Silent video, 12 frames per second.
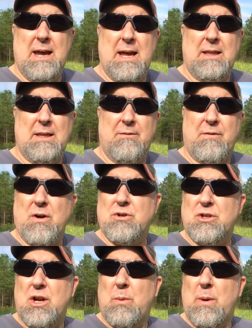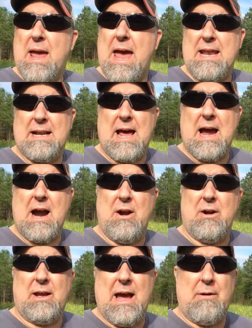And the first year we had it, I
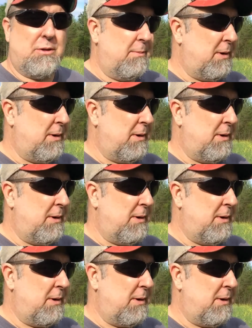hired a guy with